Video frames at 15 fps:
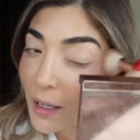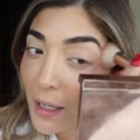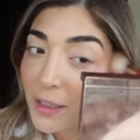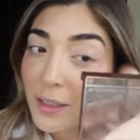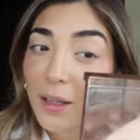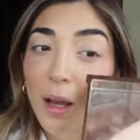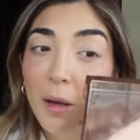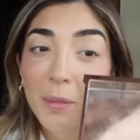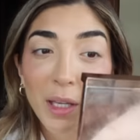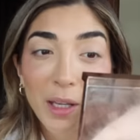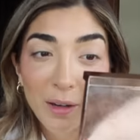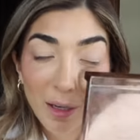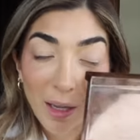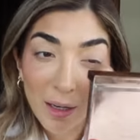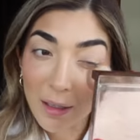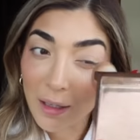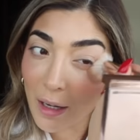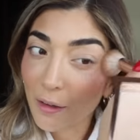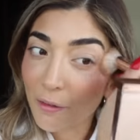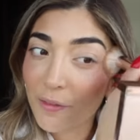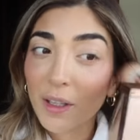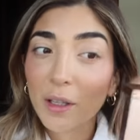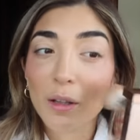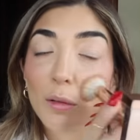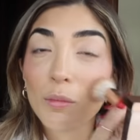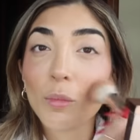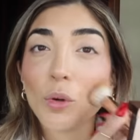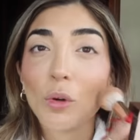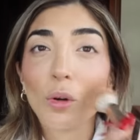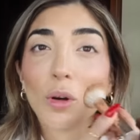like to come here again and like feel
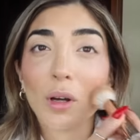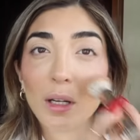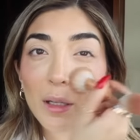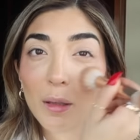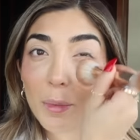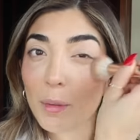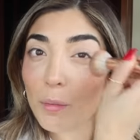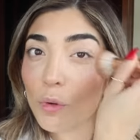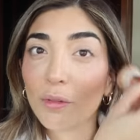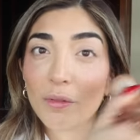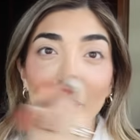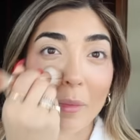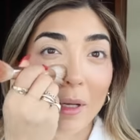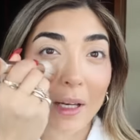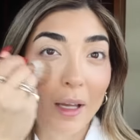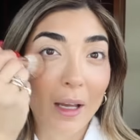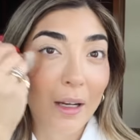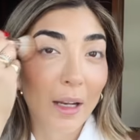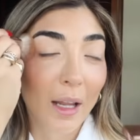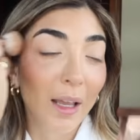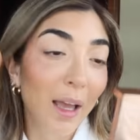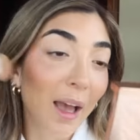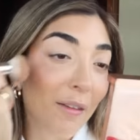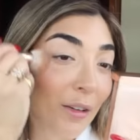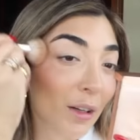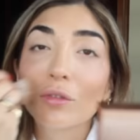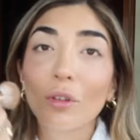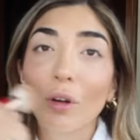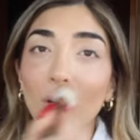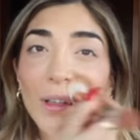more, a little bit more familiar and like have a
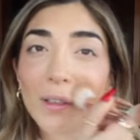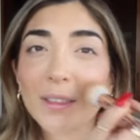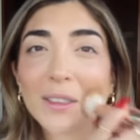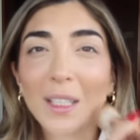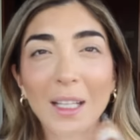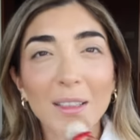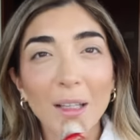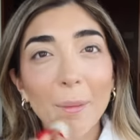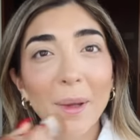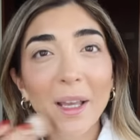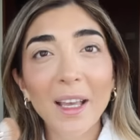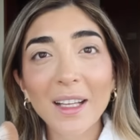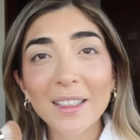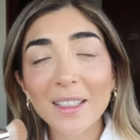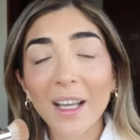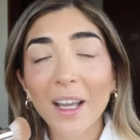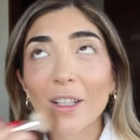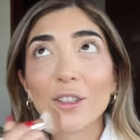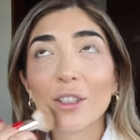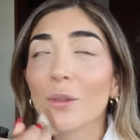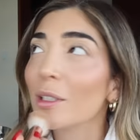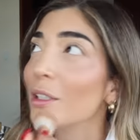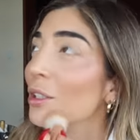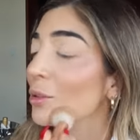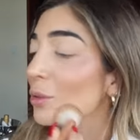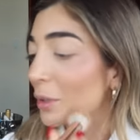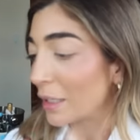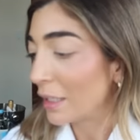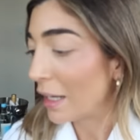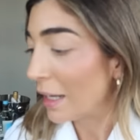stronger setup, I guess, like I do in New York and